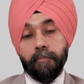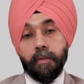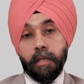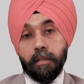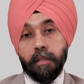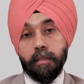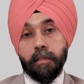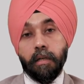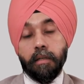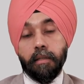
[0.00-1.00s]
that these
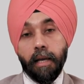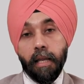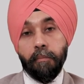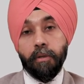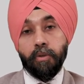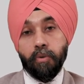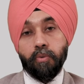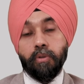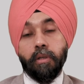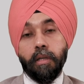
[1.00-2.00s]
drugs can be used